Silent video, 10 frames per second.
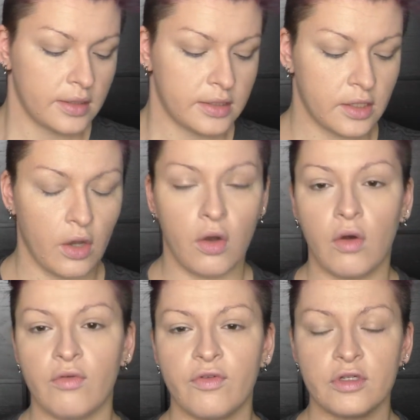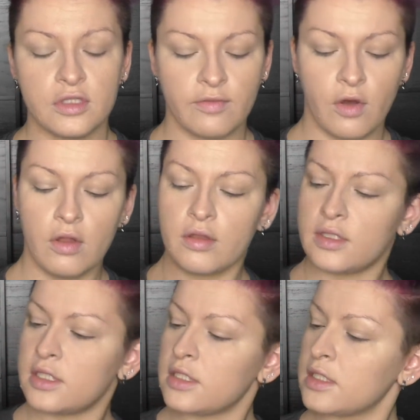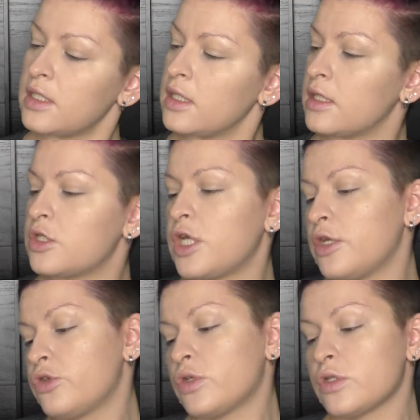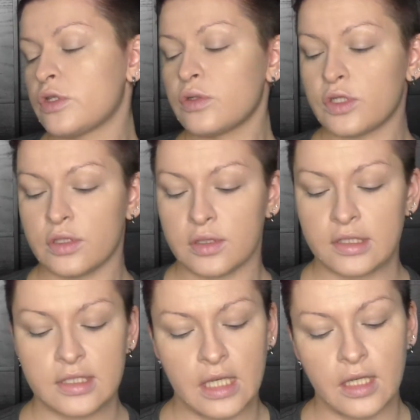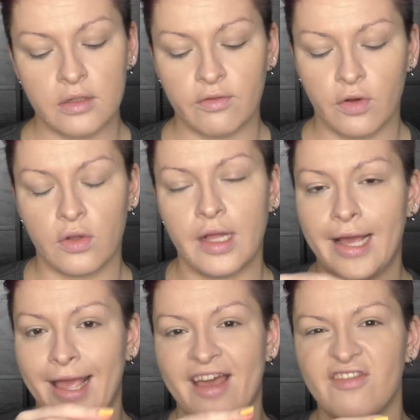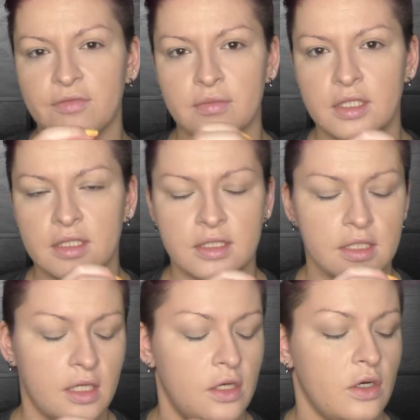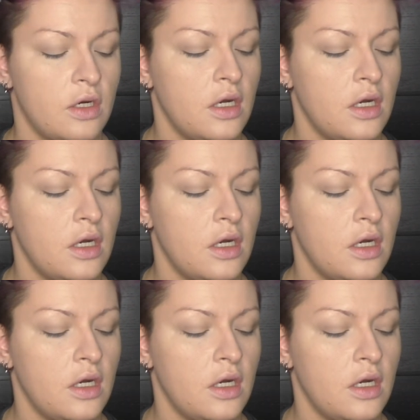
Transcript: So first of all, this is in the shade Translucent. Second of all, I have a mix here.